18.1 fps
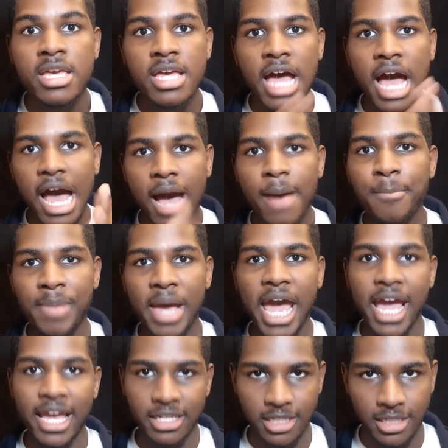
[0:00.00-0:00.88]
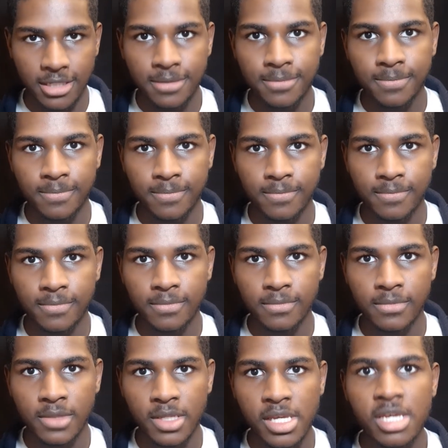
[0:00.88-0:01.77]
I'm back.
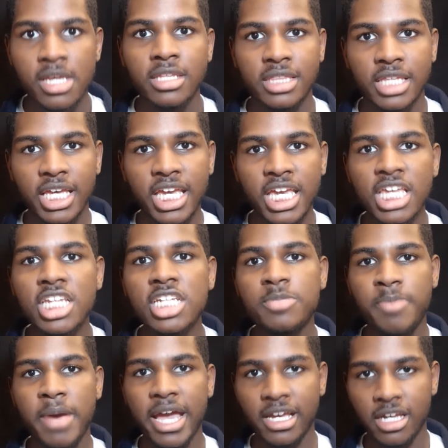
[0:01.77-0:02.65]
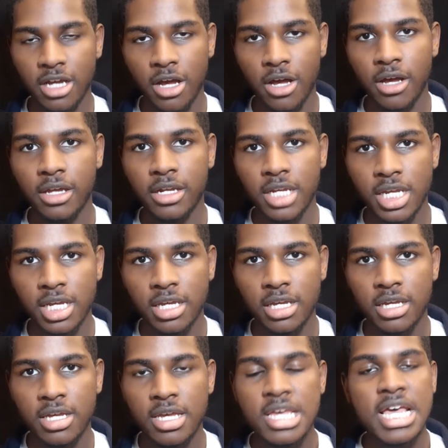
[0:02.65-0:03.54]
The heat is back on.
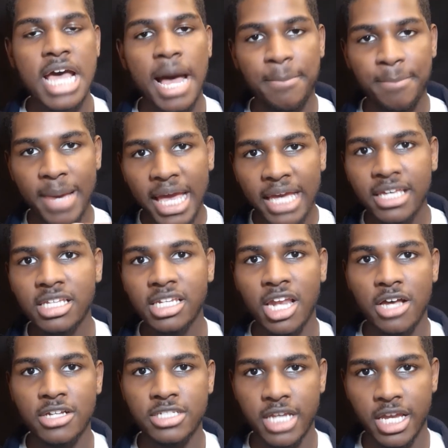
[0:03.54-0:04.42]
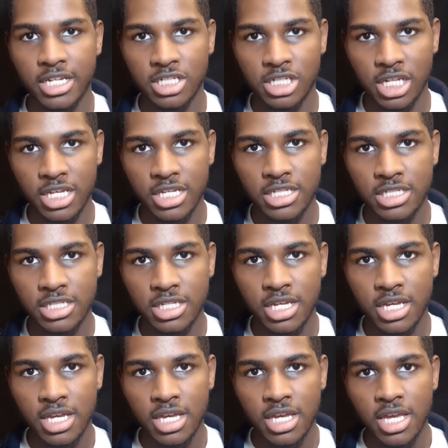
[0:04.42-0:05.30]
I'm back in Los Angeles.
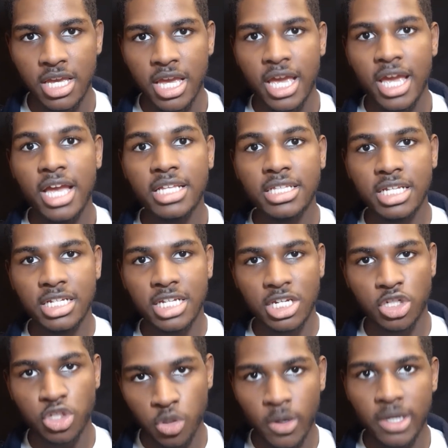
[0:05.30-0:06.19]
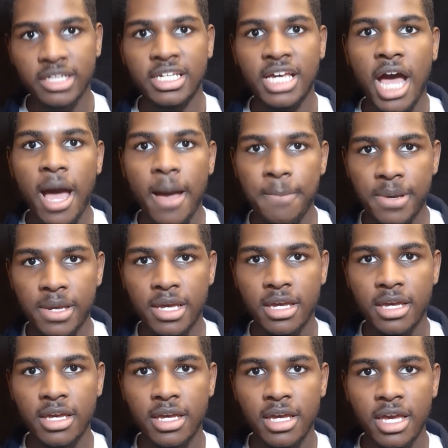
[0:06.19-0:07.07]
And the Detroit cop
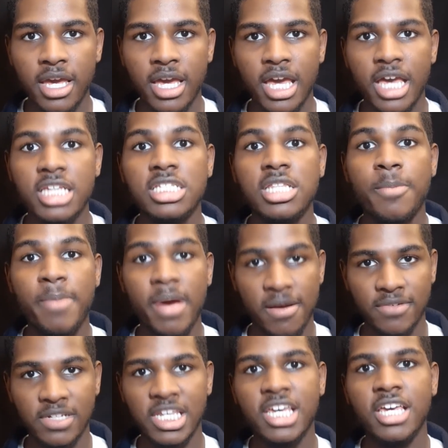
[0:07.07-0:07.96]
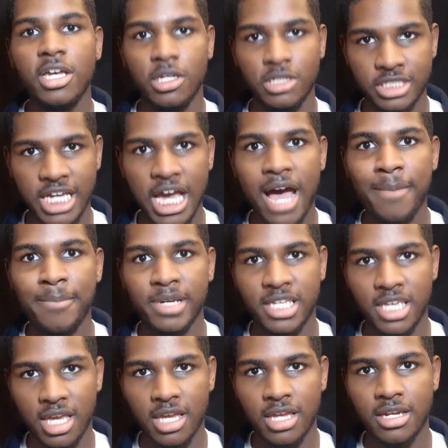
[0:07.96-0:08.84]
is the Beverly Hills Cop
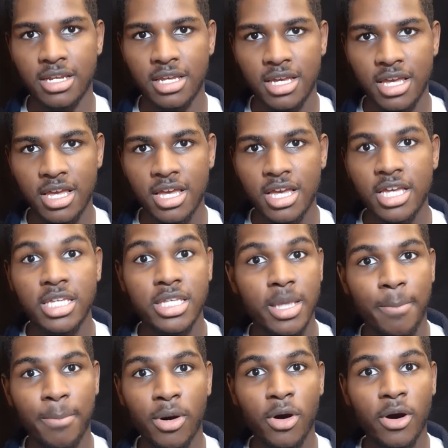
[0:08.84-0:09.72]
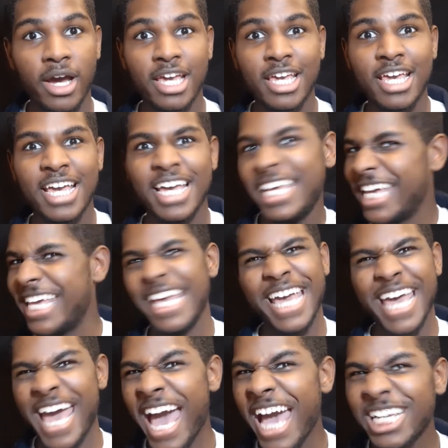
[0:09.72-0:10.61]
again. Your boy,
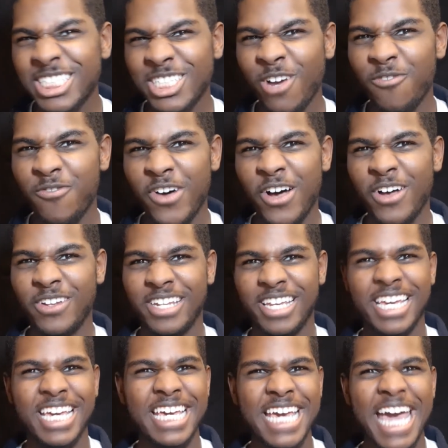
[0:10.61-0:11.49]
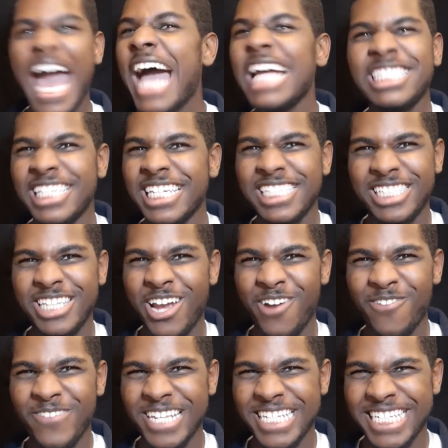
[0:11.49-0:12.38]
Axel Foley, at your
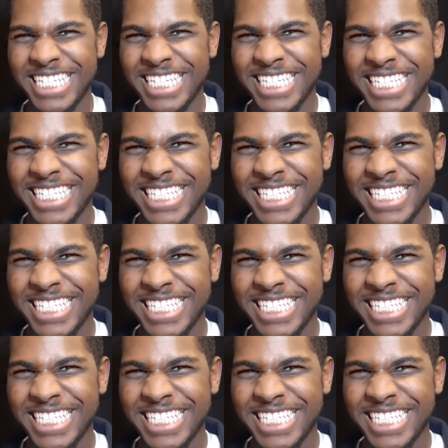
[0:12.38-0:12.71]
service.